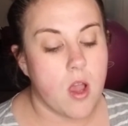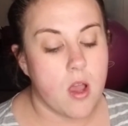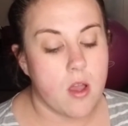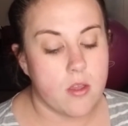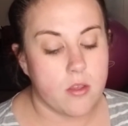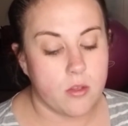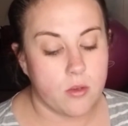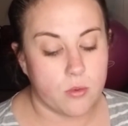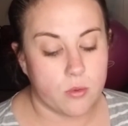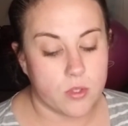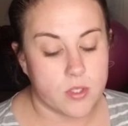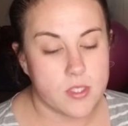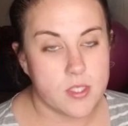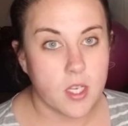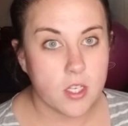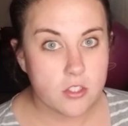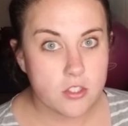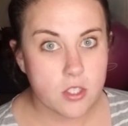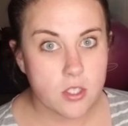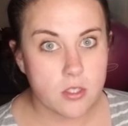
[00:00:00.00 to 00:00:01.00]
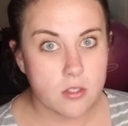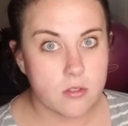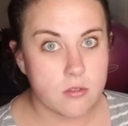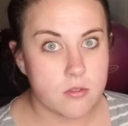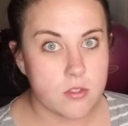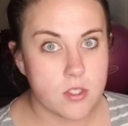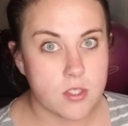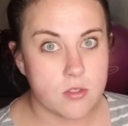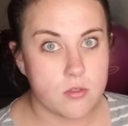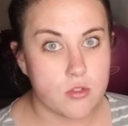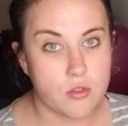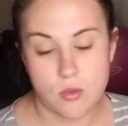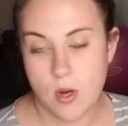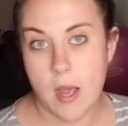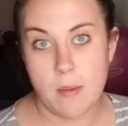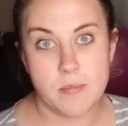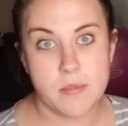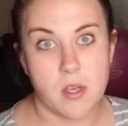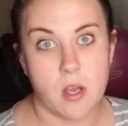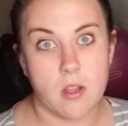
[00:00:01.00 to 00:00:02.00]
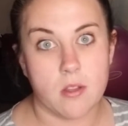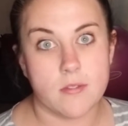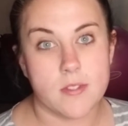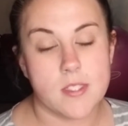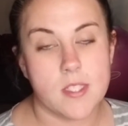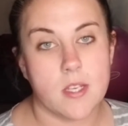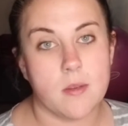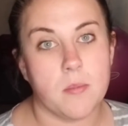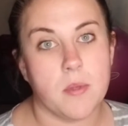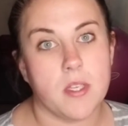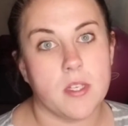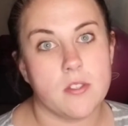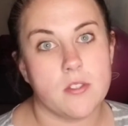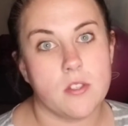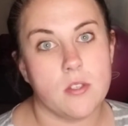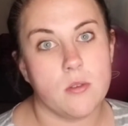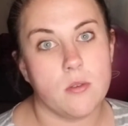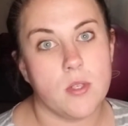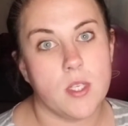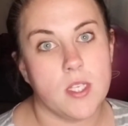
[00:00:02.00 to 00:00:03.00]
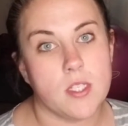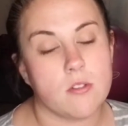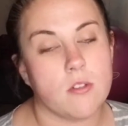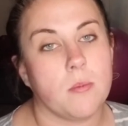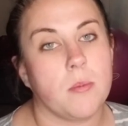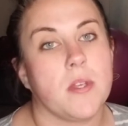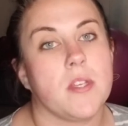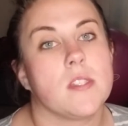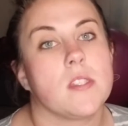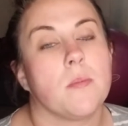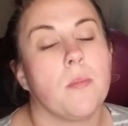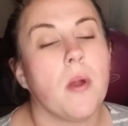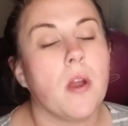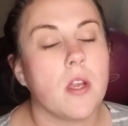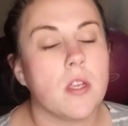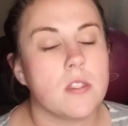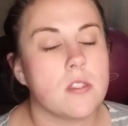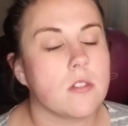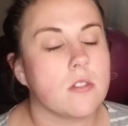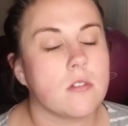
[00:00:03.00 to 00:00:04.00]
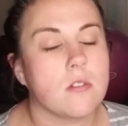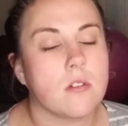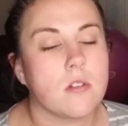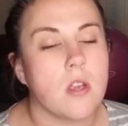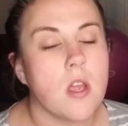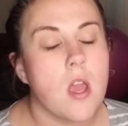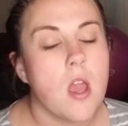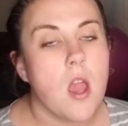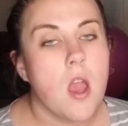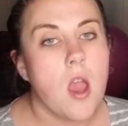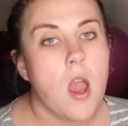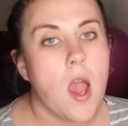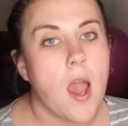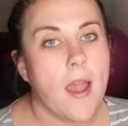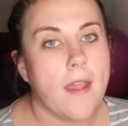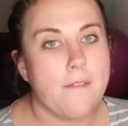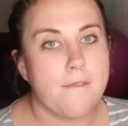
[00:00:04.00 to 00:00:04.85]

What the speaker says: your suction just drops all of a sudden because you need to replace the parts, or I